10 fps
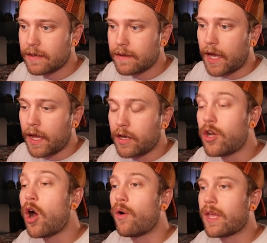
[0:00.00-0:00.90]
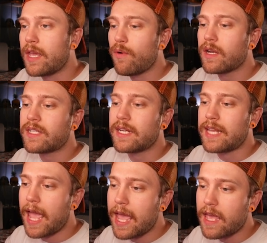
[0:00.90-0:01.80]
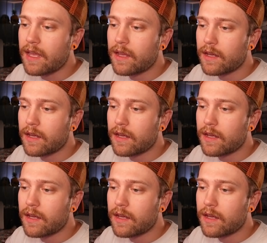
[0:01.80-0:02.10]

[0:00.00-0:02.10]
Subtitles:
No, he wants to take,